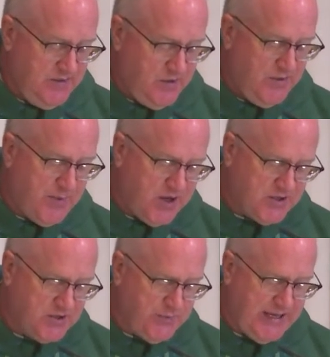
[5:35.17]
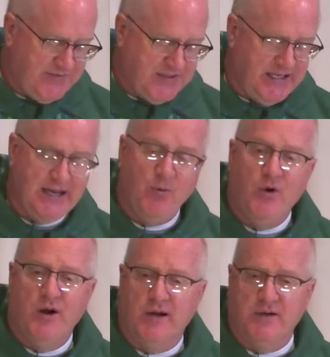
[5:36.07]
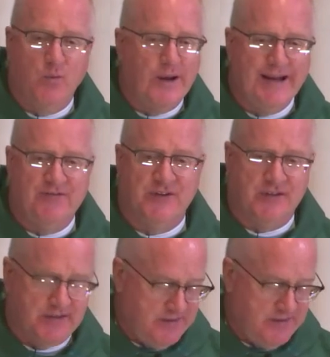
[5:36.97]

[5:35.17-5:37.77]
or the markers we have to hit at work, or whatever.